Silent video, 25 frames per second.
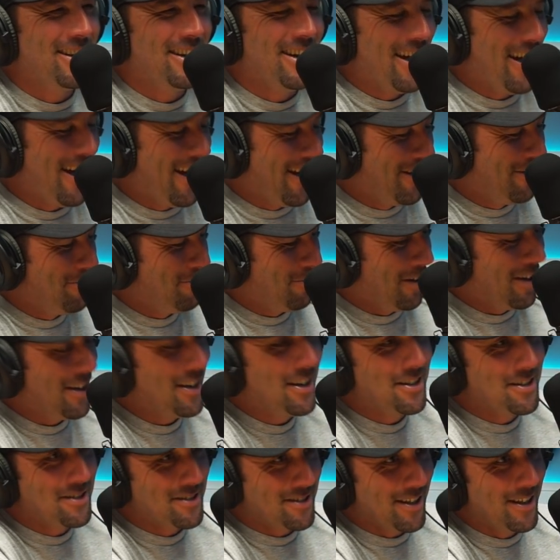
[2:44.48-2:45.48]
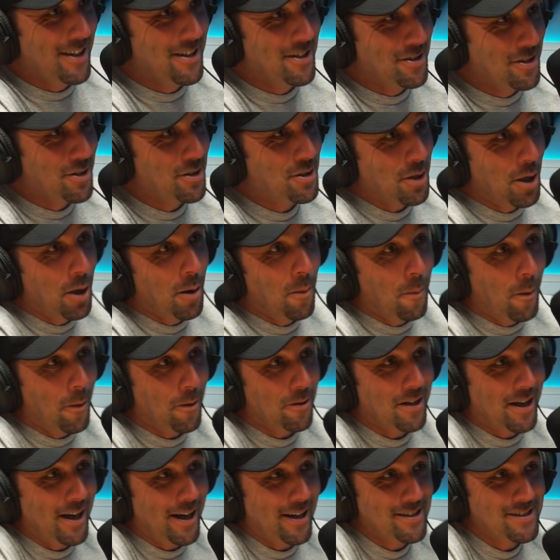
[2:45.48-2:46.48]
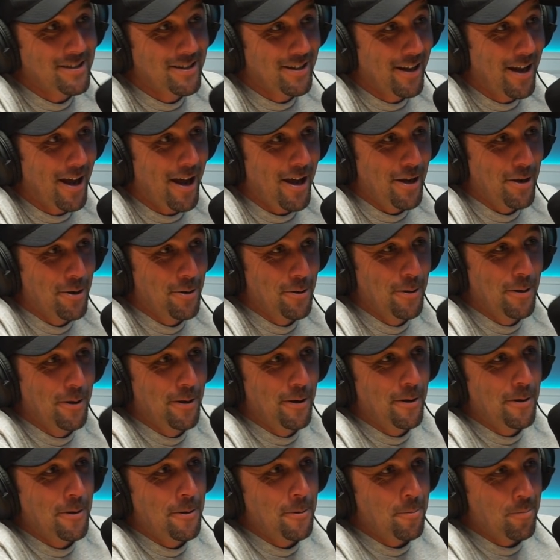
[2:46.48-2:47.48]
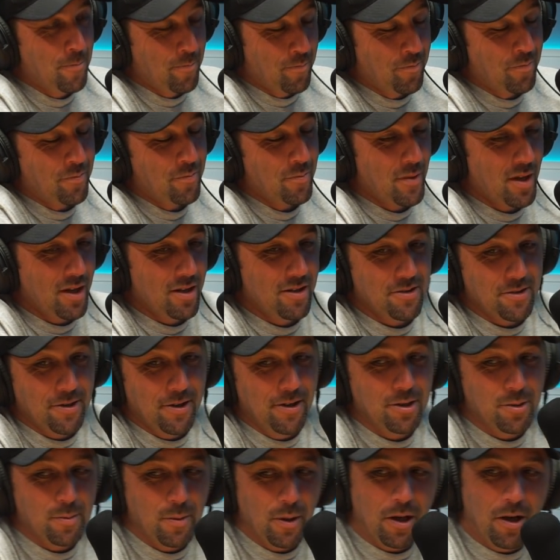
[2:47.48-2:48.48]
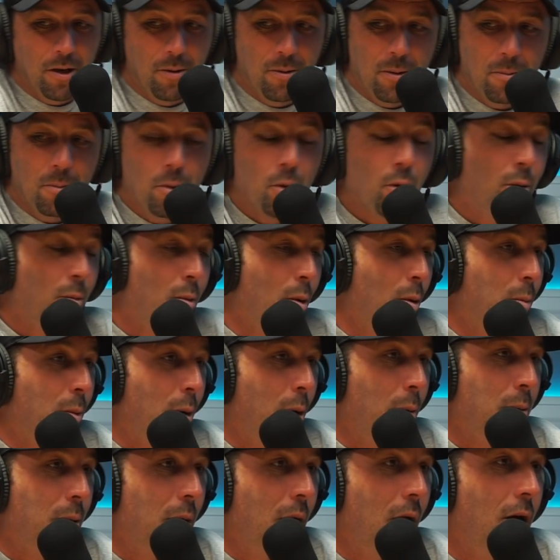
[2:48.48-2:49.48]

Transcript: Yeah, but he's he's just on a podcast today. Yeah. So it's becoming more and more popular. Oh,